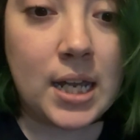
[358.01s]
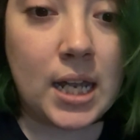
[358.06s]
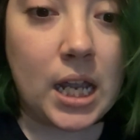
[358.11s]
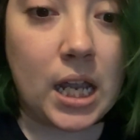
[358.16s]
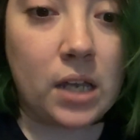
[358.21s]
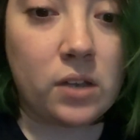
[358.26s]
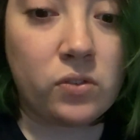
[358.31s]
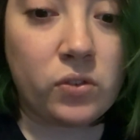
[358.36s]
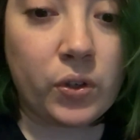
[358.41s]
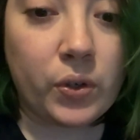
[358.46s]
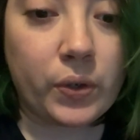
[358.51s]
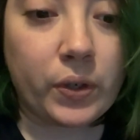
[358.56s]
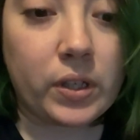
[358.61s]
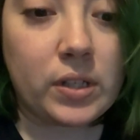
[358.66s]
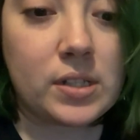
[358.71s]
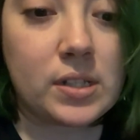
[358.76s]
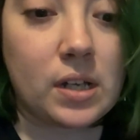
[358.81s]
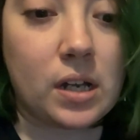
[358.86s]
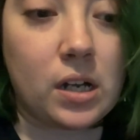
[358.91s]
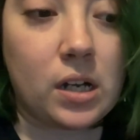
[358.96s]
and
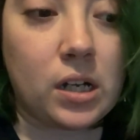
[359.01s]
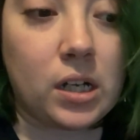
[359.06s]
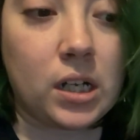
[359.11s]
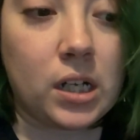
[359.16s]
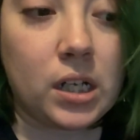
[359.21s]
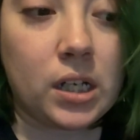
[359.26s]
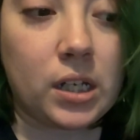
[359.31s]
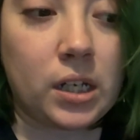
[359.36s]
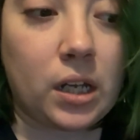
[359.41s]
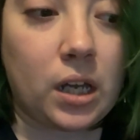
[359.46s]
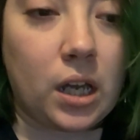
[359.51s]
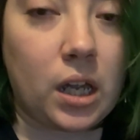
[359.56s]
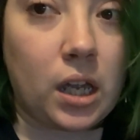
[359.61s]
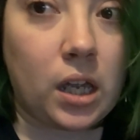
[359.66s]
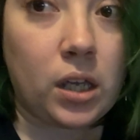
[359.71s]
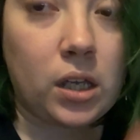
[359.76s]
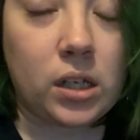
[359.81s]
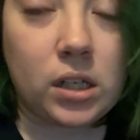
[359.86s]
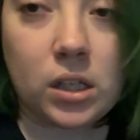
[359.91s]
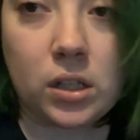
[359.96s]
focus on
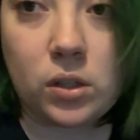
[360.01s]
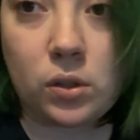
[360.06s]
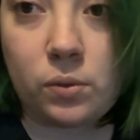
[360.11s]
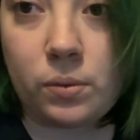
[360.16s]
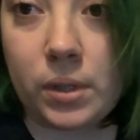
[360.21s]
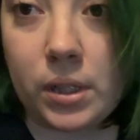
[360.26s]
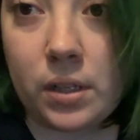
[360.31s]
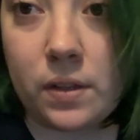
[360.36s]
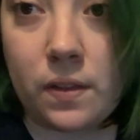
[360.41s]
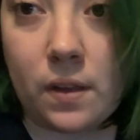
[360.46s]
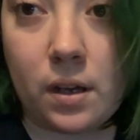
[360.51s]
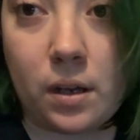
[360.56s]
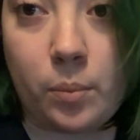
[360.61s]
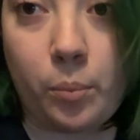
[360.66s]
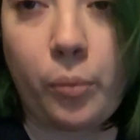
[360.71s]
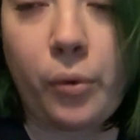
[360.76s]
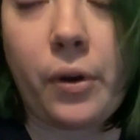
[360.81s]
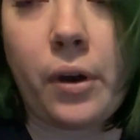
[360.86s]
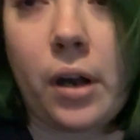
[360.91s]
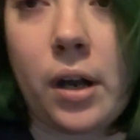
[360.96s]
another readathon
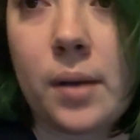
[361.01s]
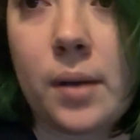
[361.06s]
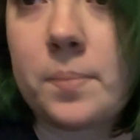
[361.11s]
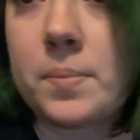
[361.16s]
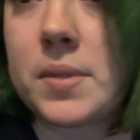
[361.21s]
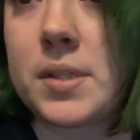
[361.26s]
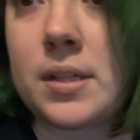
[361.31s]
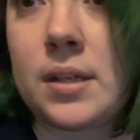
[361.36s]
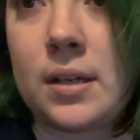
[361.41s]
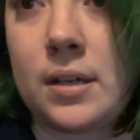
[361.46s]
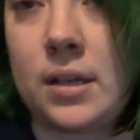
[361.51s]
prompt.